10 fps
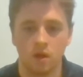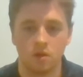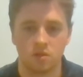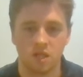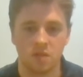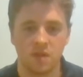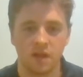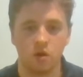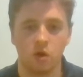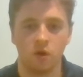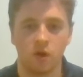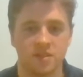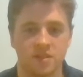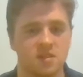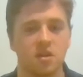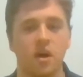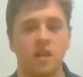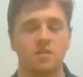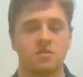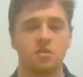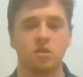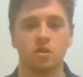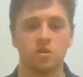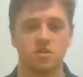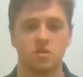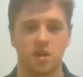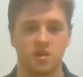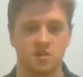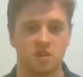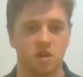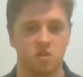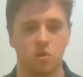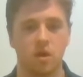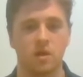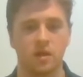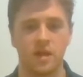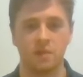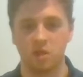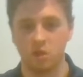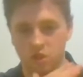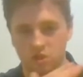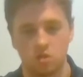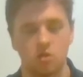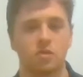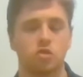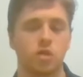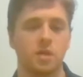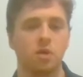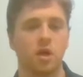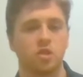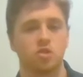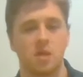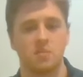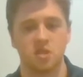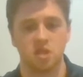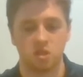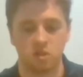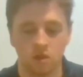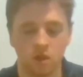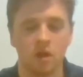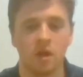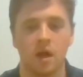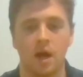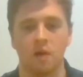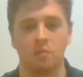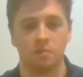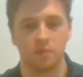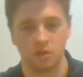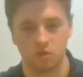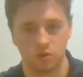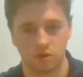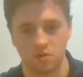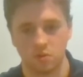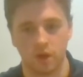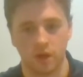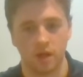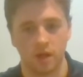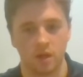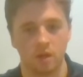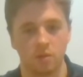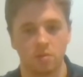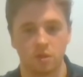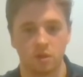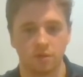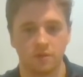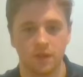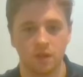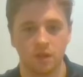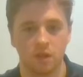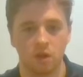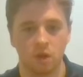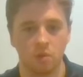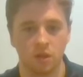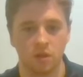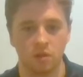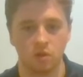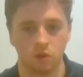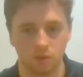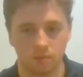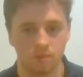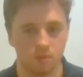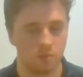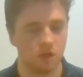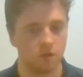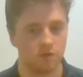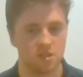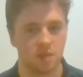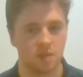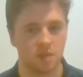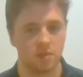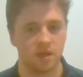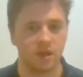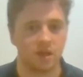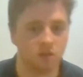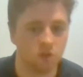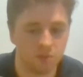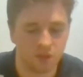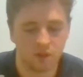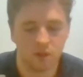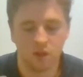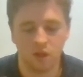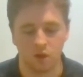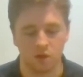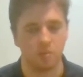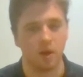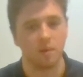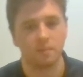So keeping that core nice and tight, those glutes nice and tight as well, and keeping a nice streamlined, straight position during this workout here. So you're going to feel it a lot in your middle of your stomach and a little bit on your butt.